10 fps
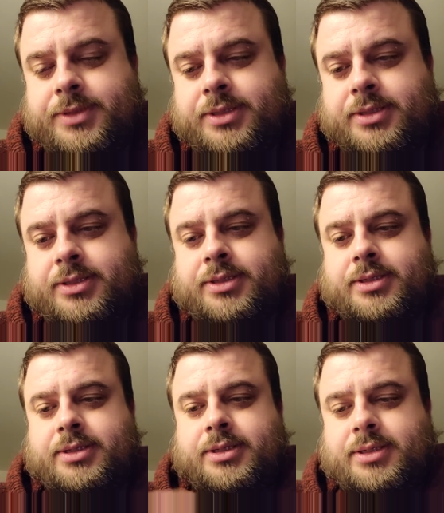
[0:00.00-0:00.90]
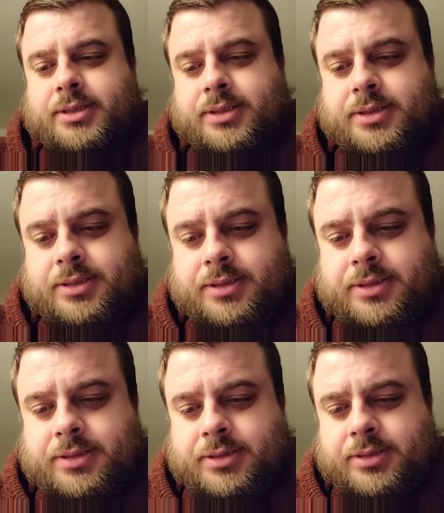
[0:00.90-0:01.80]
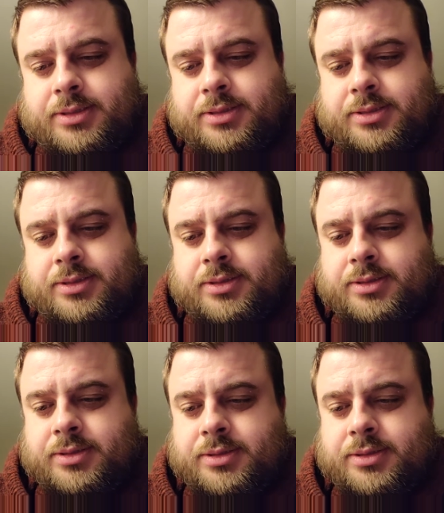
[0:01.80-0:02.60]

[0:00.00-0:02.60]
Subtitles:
No one is speaking in this clip.